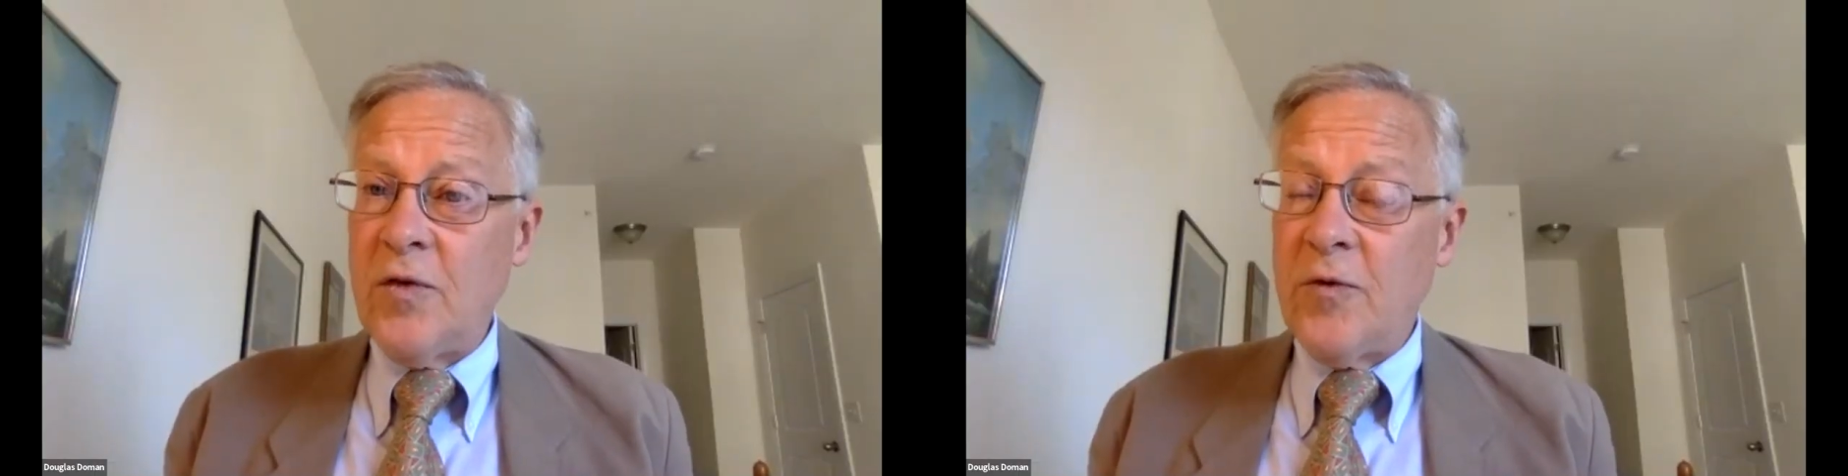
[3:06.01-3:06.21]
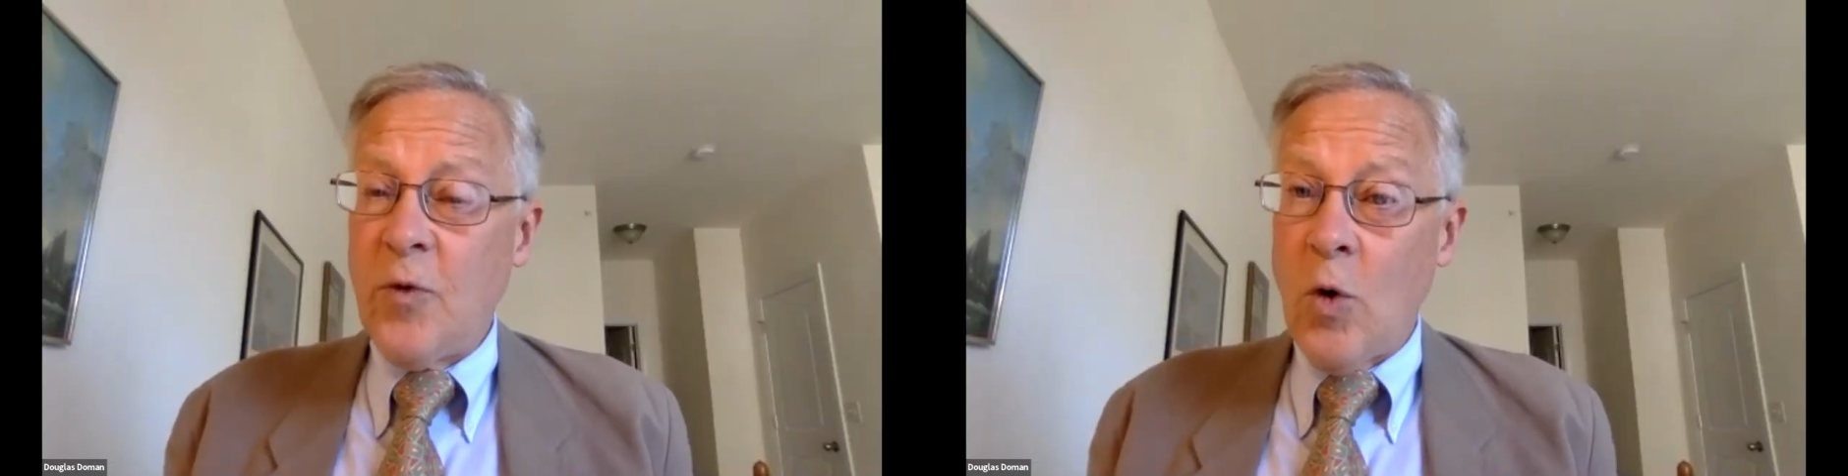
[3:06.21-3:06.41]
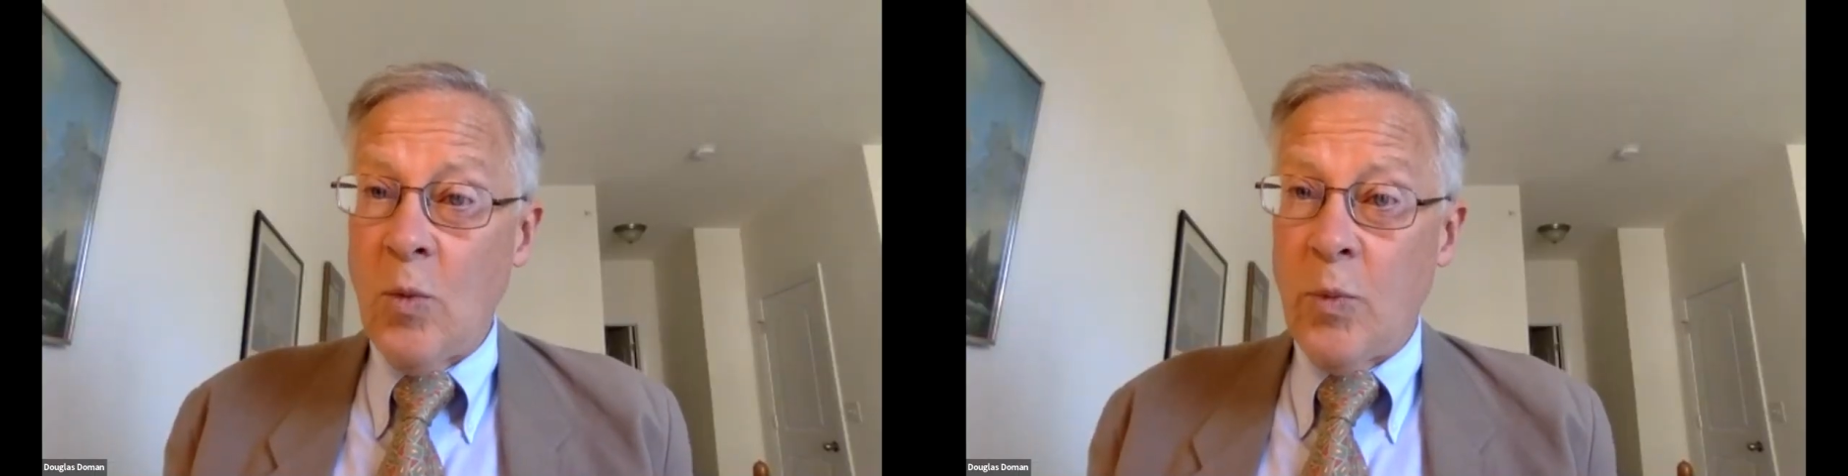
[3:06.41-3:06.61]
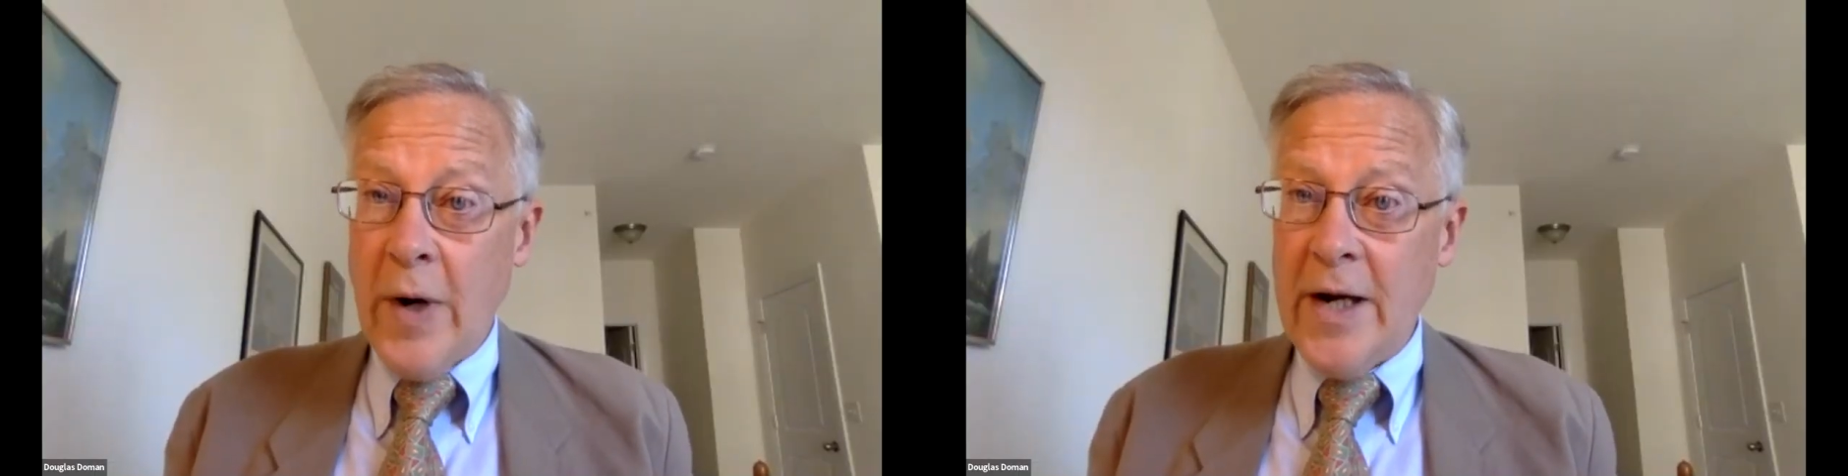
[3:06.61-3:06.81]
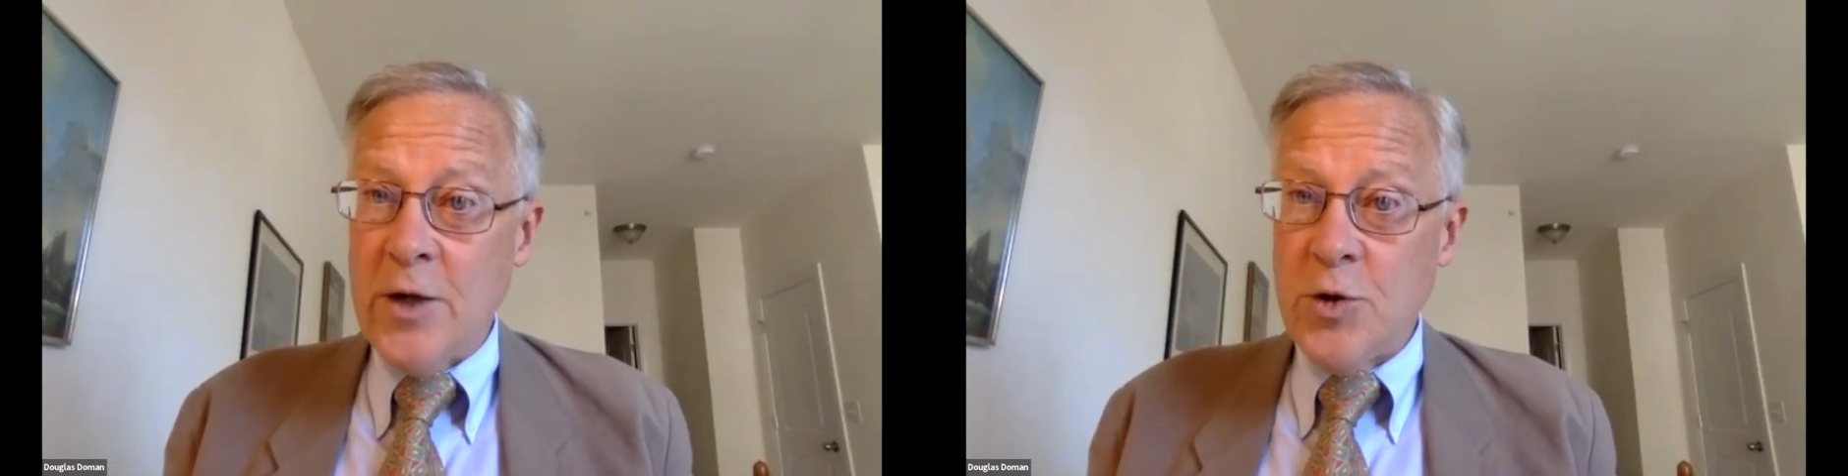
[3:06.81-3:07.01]
for
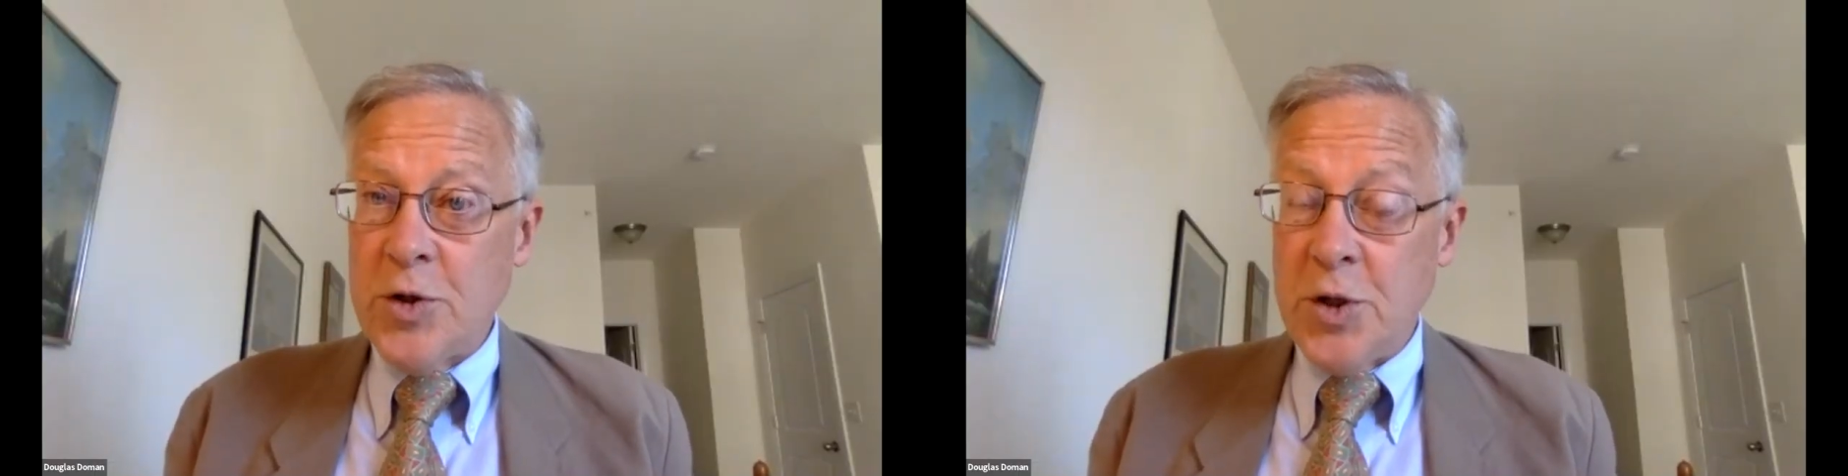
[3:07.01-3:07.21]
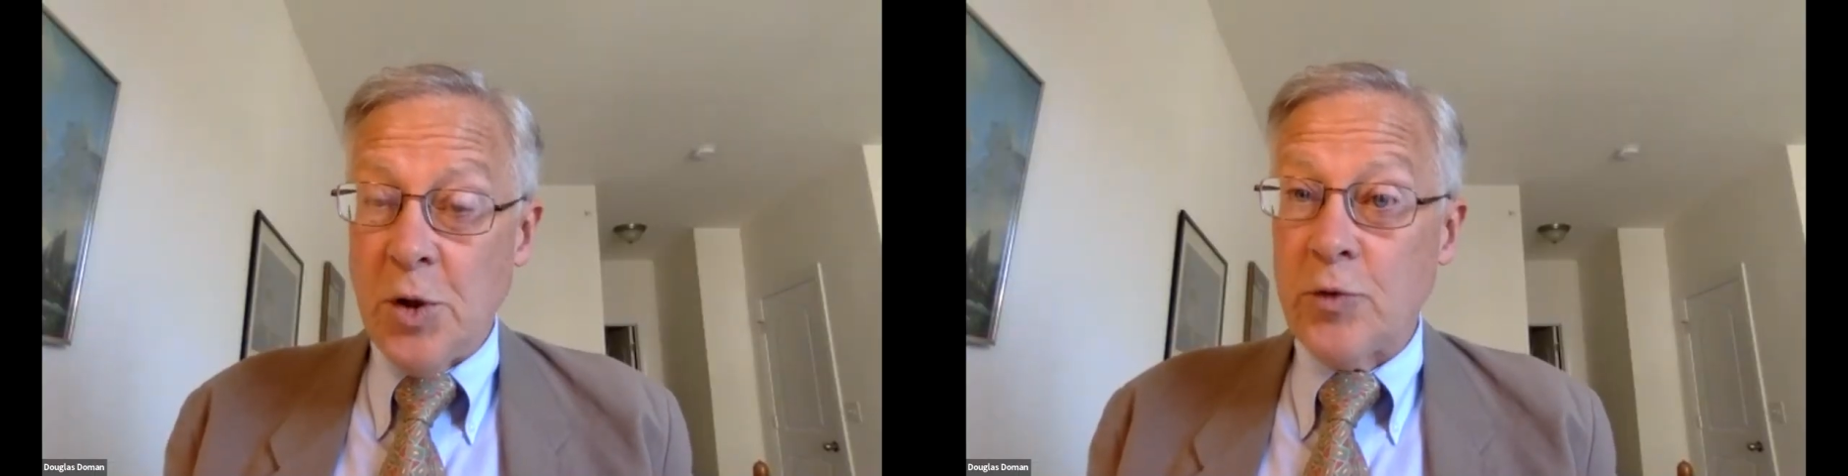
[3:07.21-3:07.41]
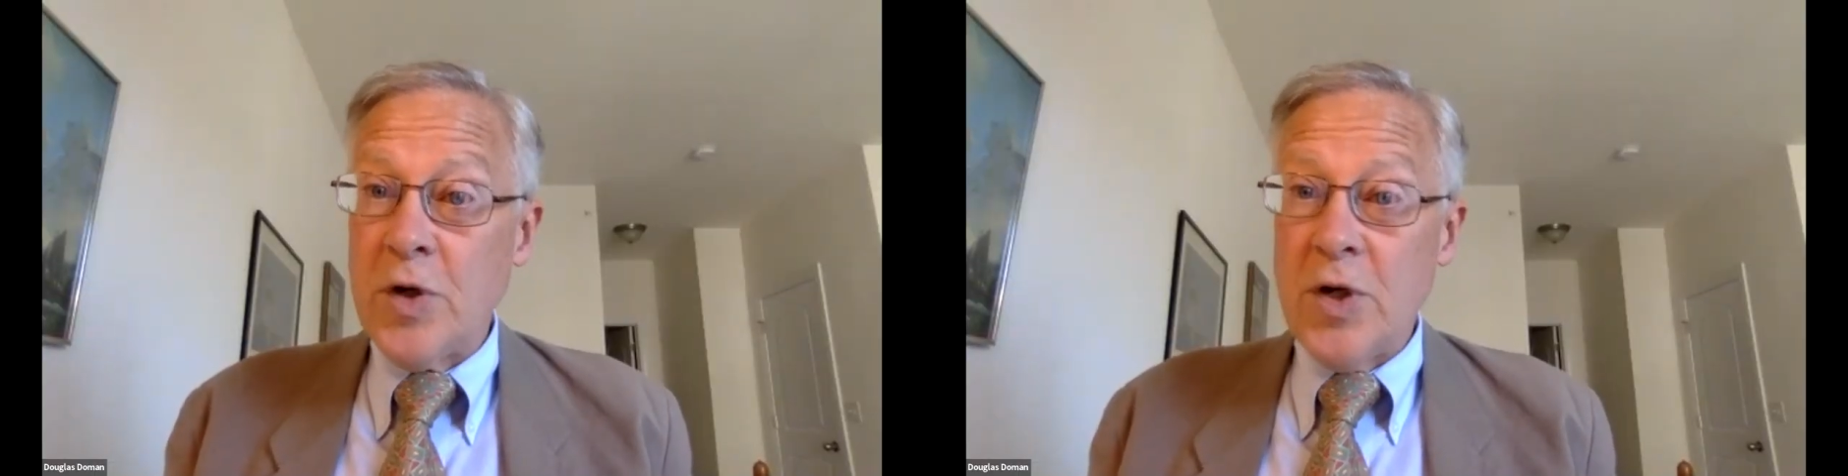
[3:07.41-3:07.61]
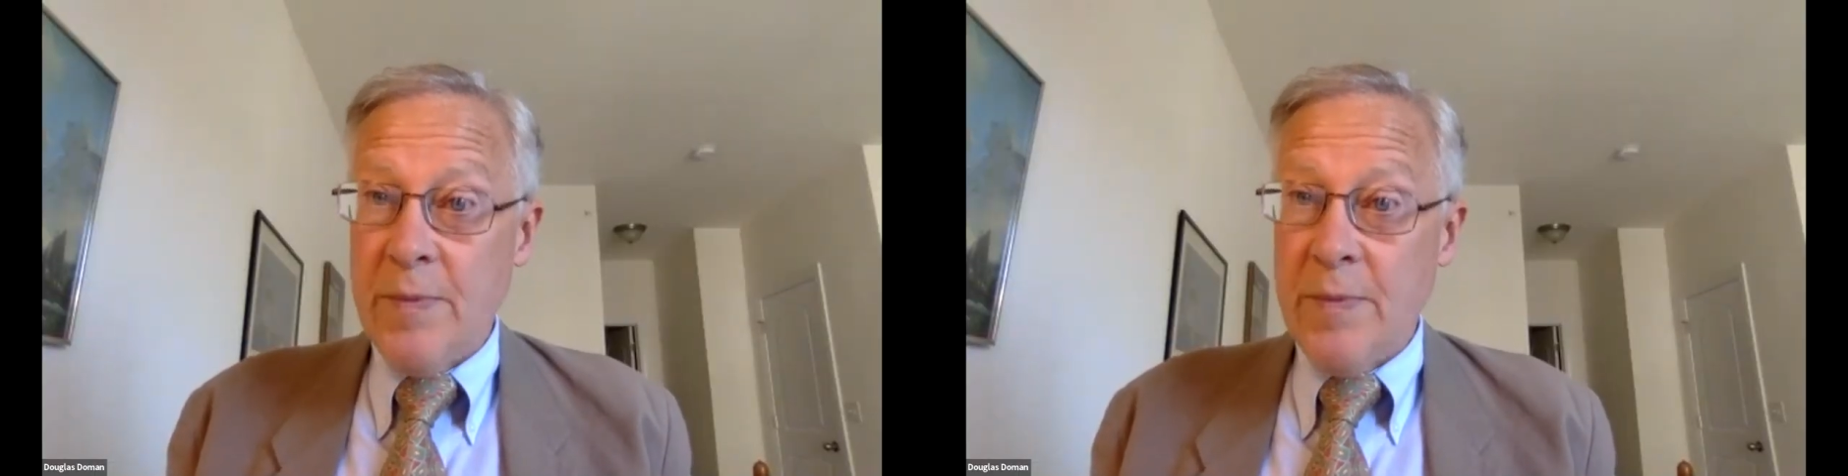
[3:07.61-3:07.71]
brain-injured children